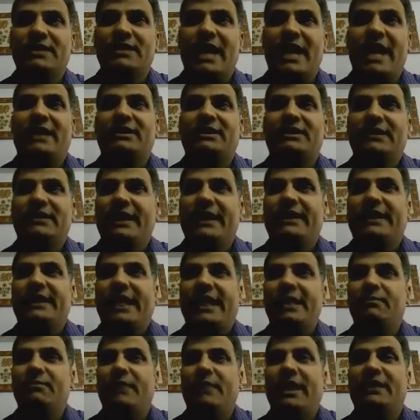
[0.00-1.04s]
at that
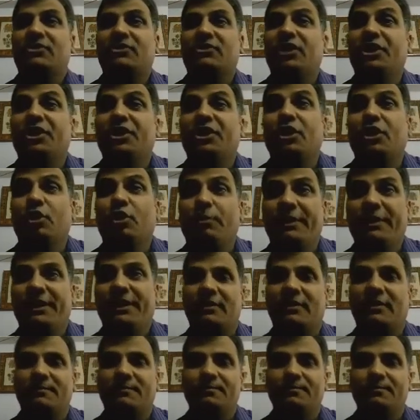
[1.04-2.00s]
time at 30 kilometer.